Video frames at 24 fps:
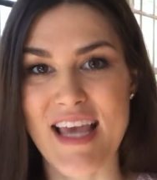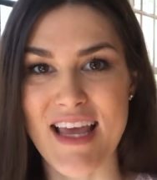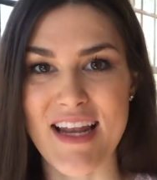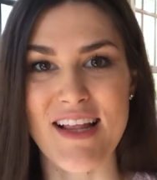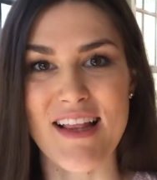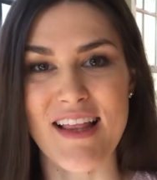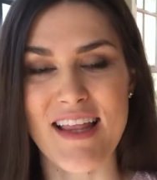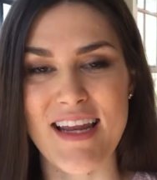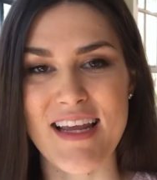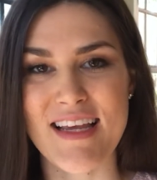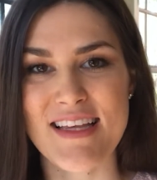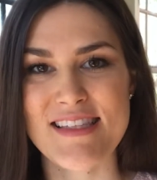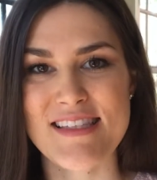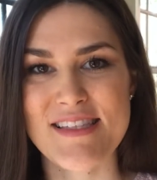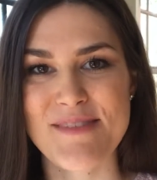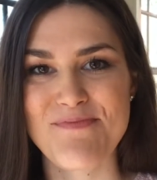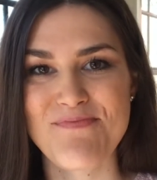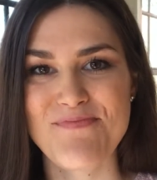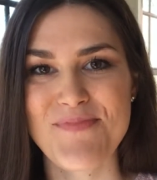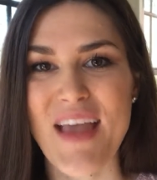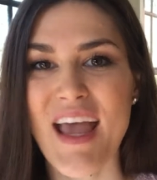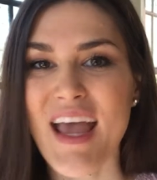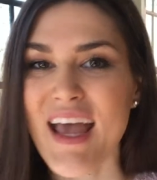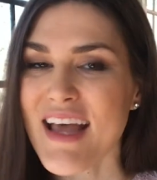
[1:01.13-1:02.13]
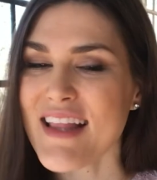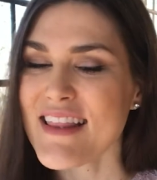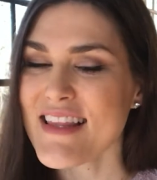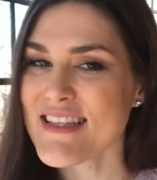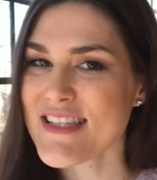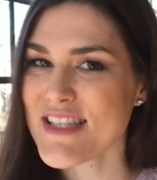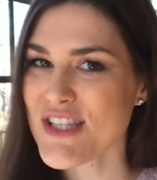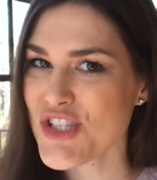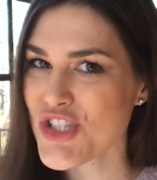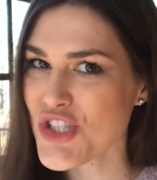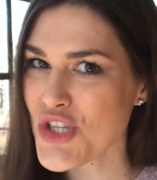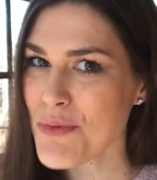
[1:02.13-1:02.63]
analytics.
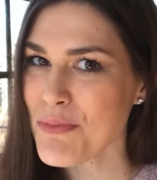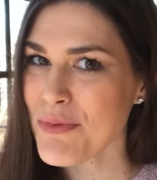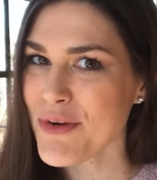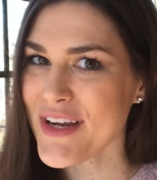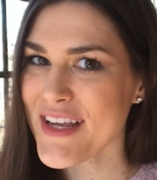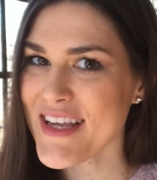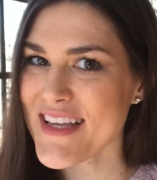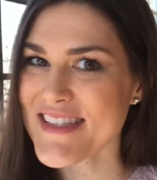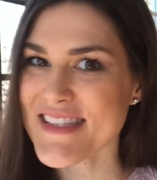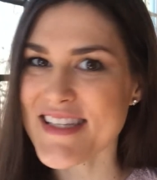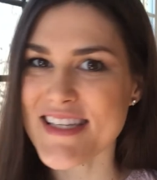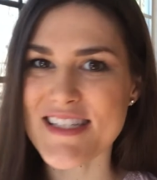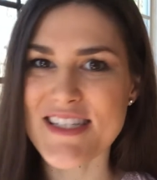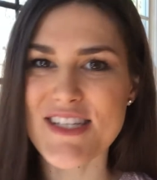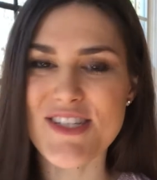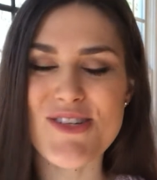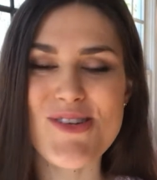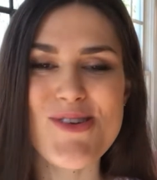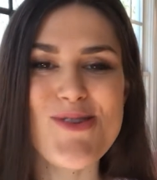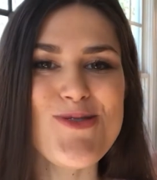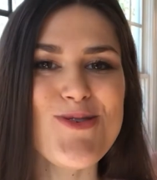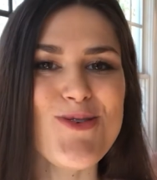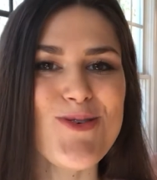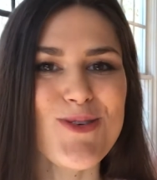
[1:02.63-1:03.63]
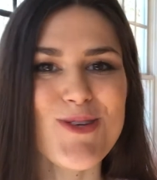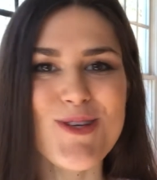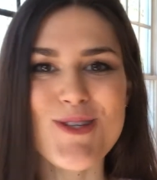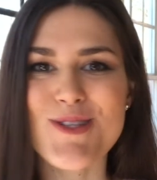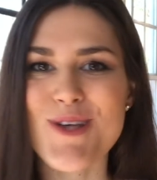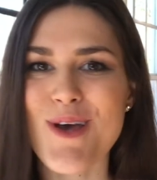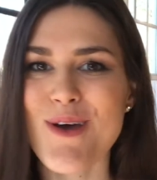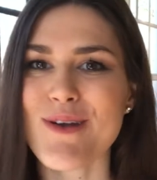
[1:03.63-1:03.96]
This is super easy to do. You just